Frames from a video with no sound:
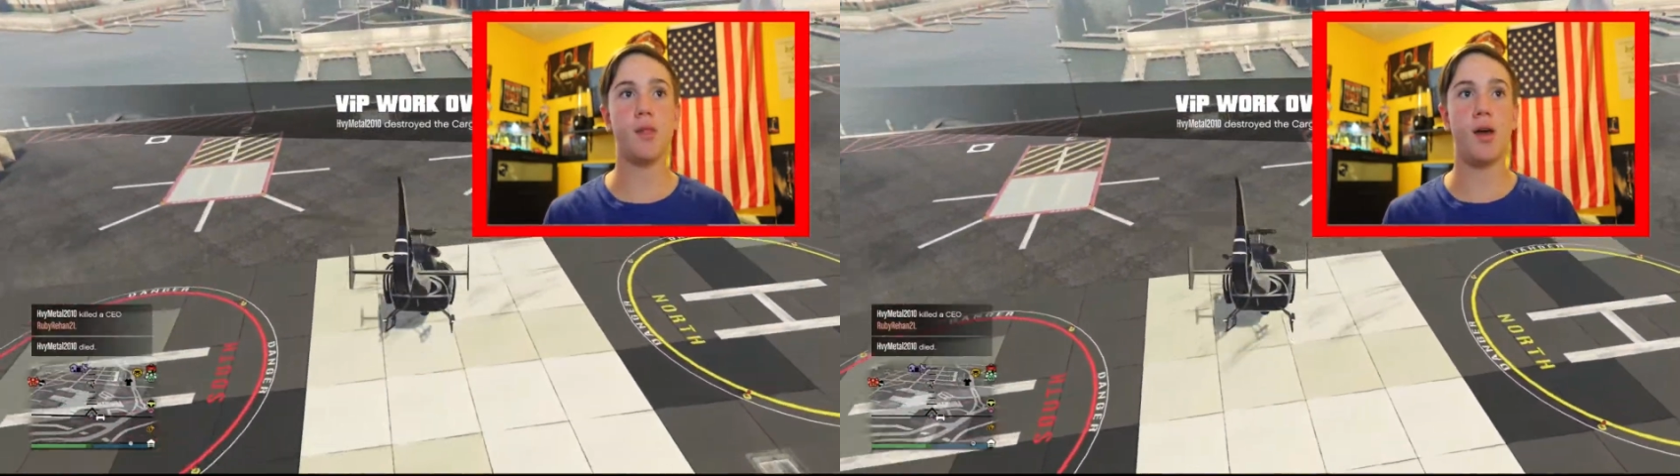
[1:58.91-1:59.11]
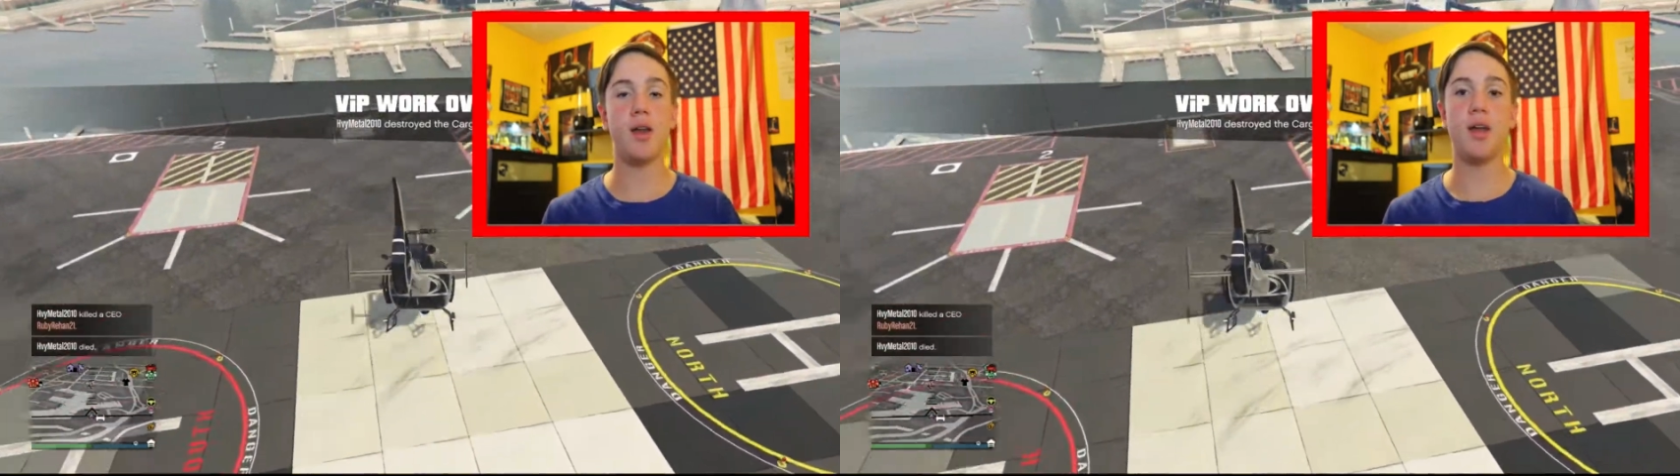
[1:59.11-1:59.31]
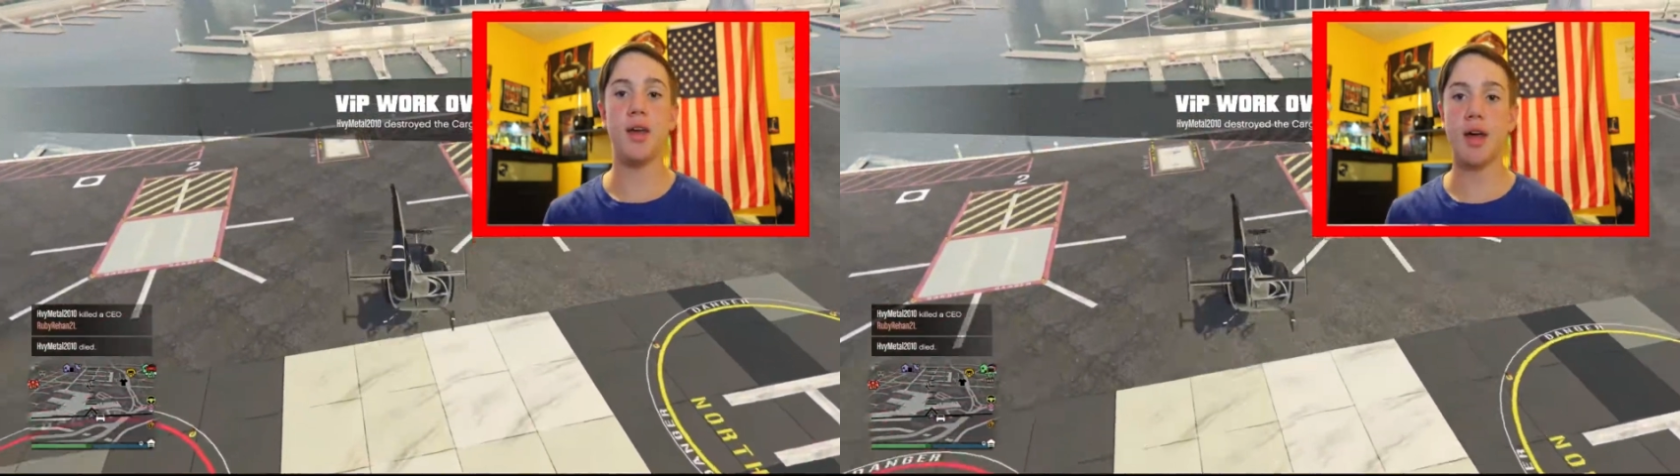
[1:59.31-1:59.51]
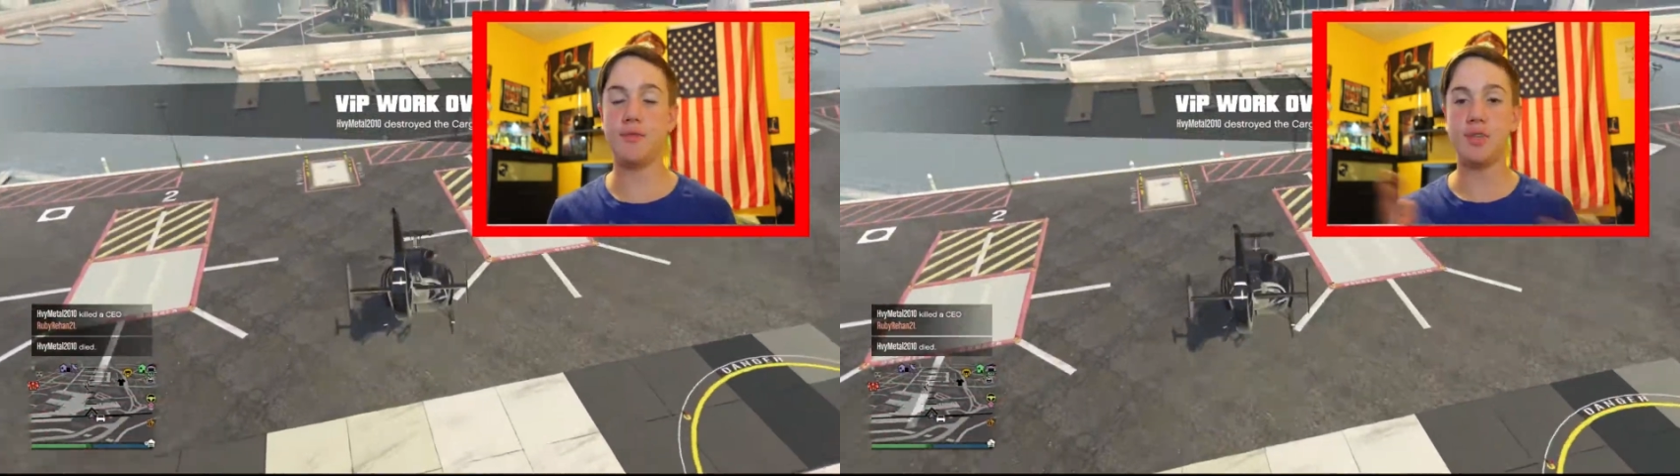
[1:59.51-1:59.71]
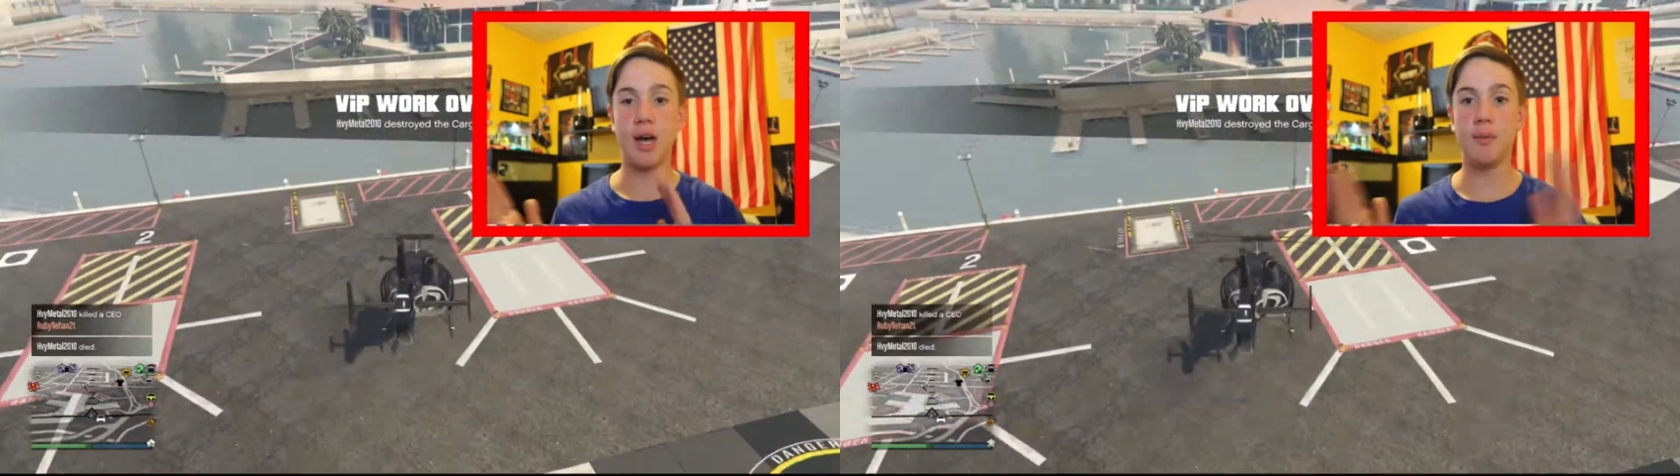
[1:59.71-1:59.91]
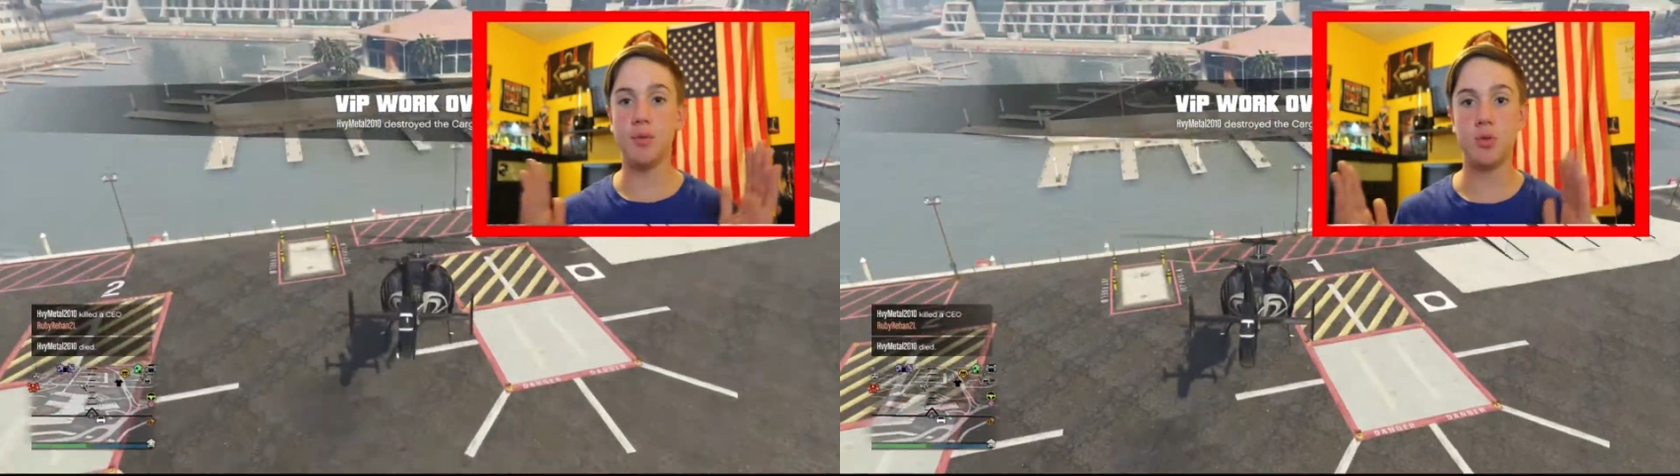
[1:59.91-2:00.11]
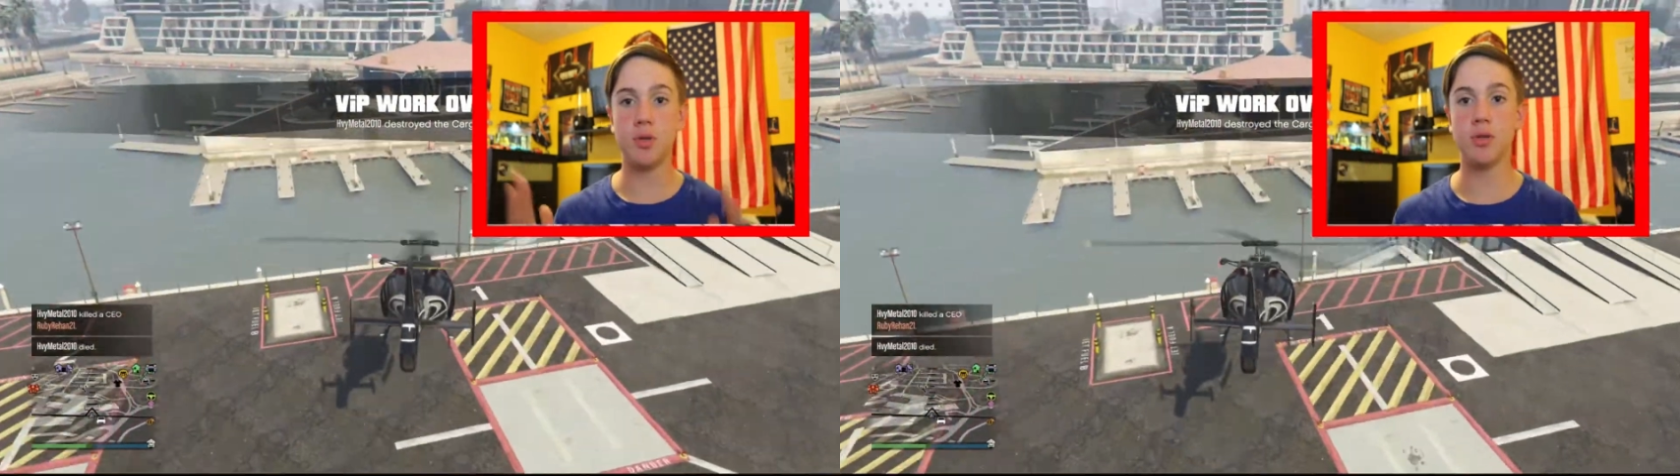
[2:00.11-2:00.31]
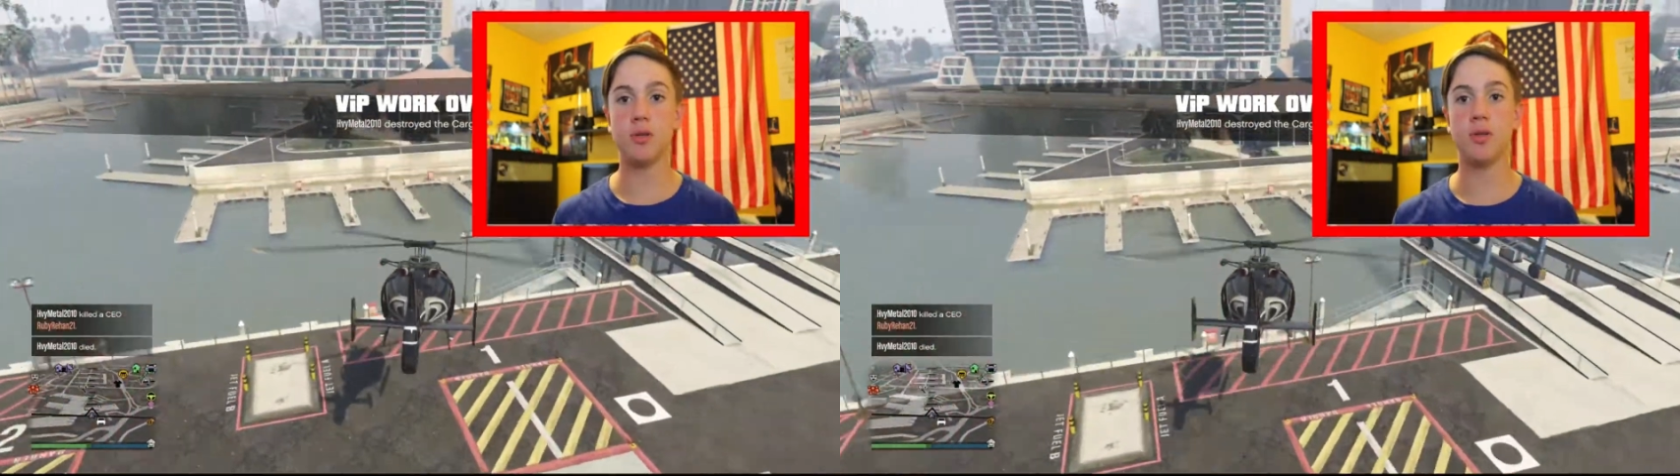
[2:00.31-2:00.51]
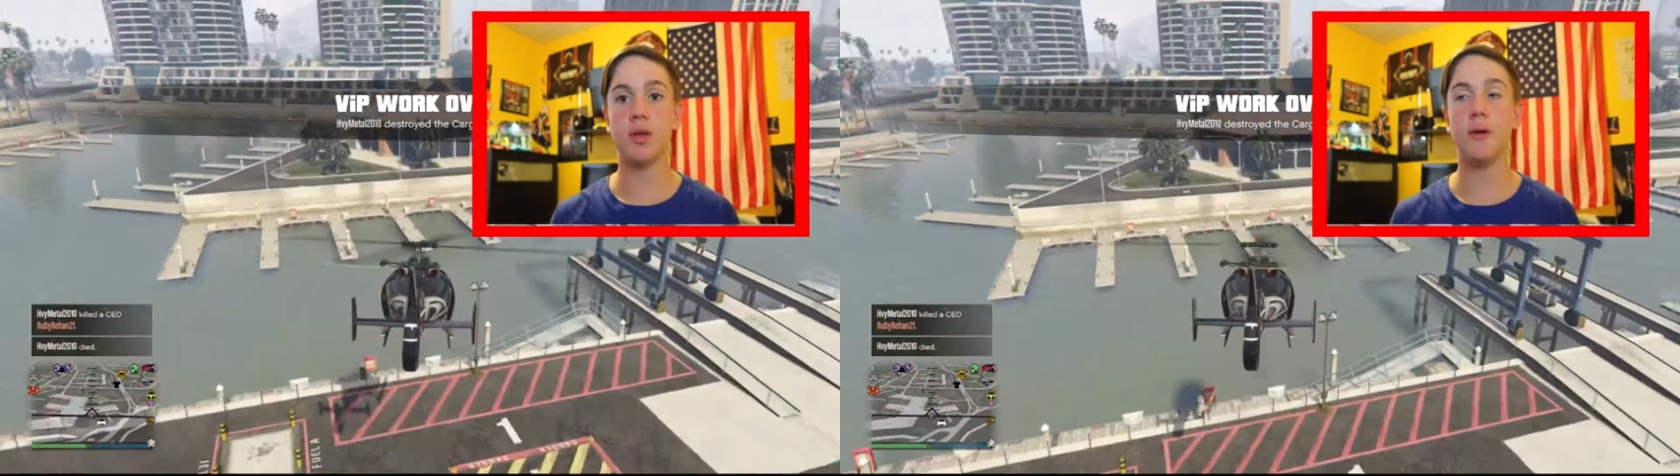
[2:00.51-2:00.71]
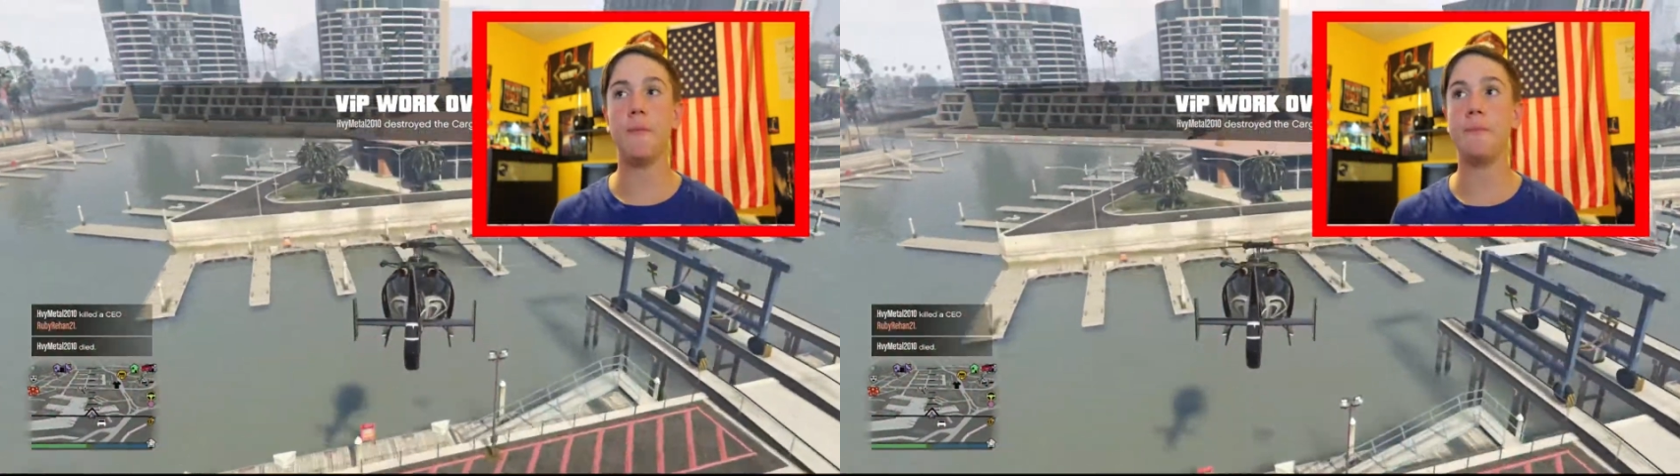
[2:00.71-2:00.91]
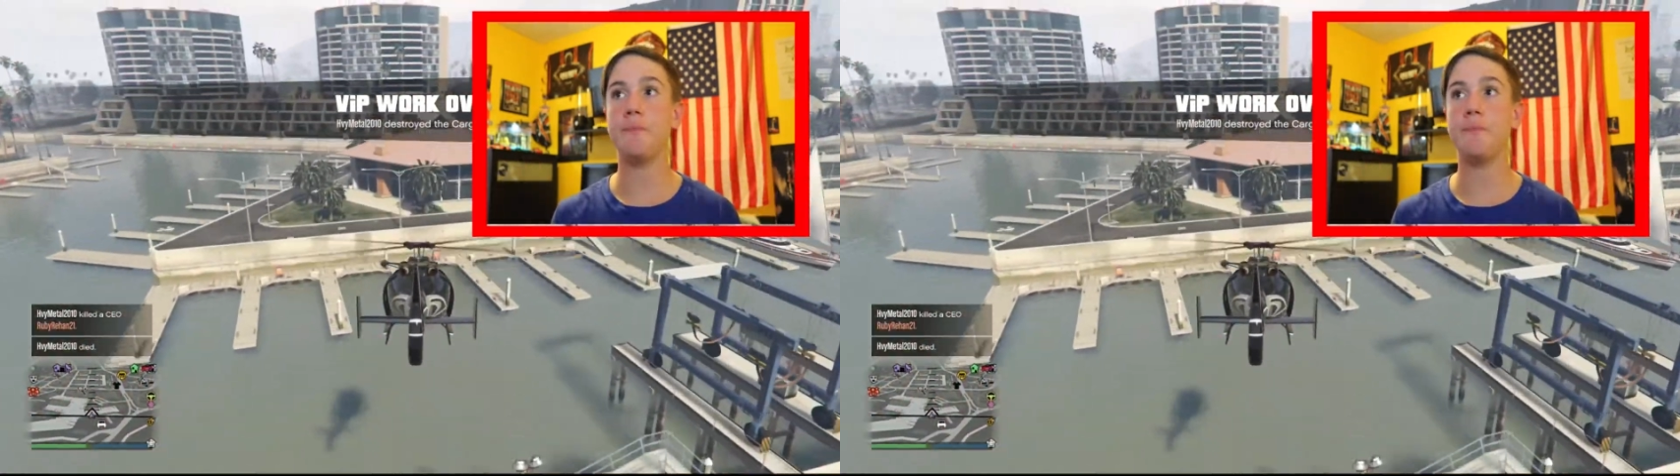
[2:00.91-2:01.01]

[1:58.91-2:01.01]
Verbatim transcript: I need to have time between them.